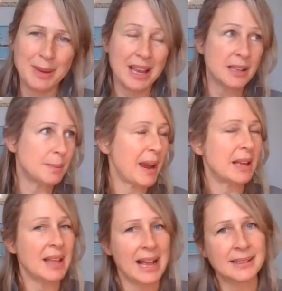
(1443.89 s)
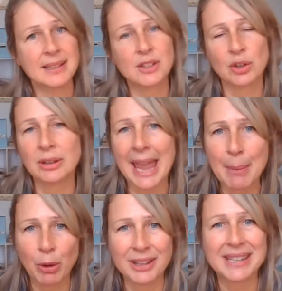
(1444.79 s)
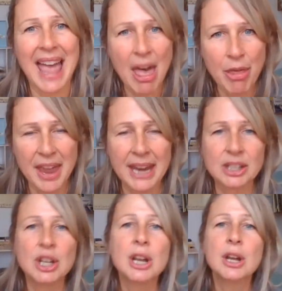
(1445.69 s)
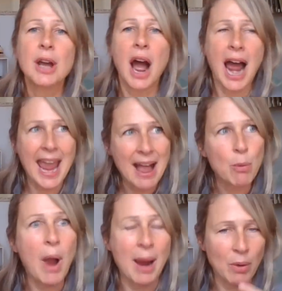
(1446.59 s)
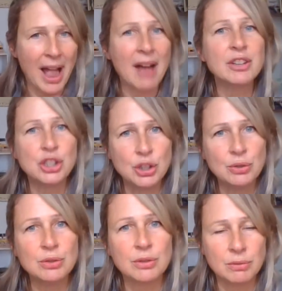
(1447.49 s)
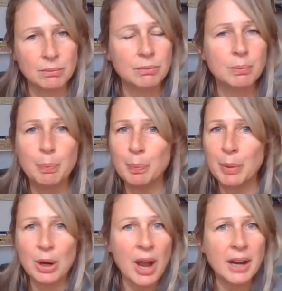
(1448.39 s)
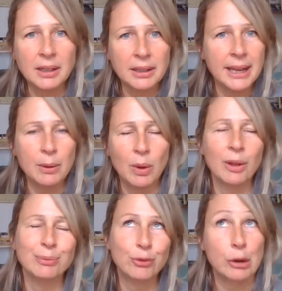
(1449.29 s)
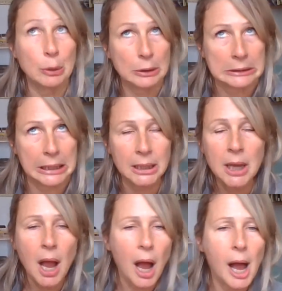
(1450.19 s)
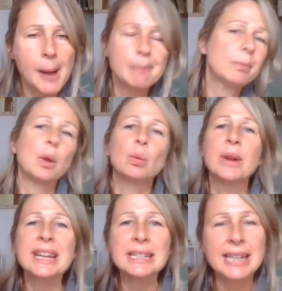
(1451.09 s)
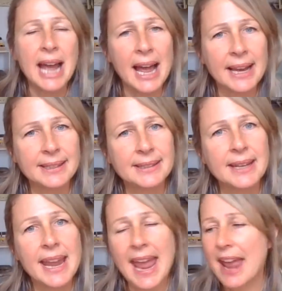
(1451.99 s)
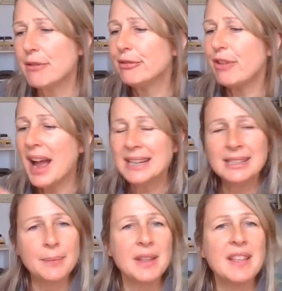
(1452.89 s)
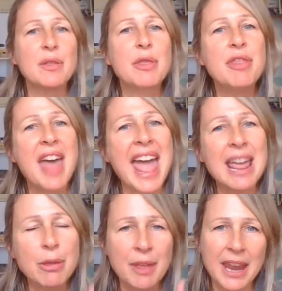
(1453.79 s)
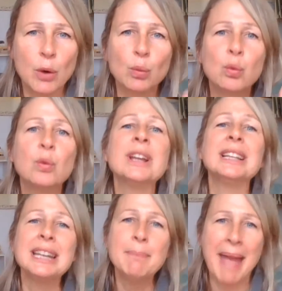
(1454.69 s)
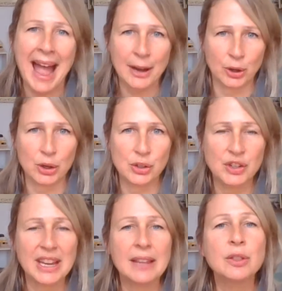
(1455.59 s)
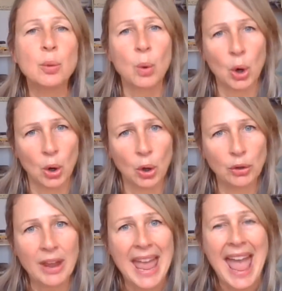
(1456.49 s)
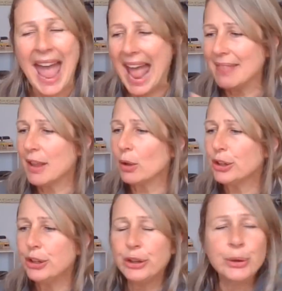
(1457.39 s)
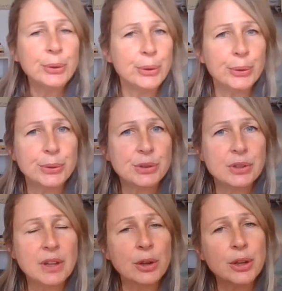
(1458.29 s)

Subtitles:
because my classes are labeled as ethics, I will have a student periodically, well, frequently, read a text and find something that they think really matters in the world, and they'll use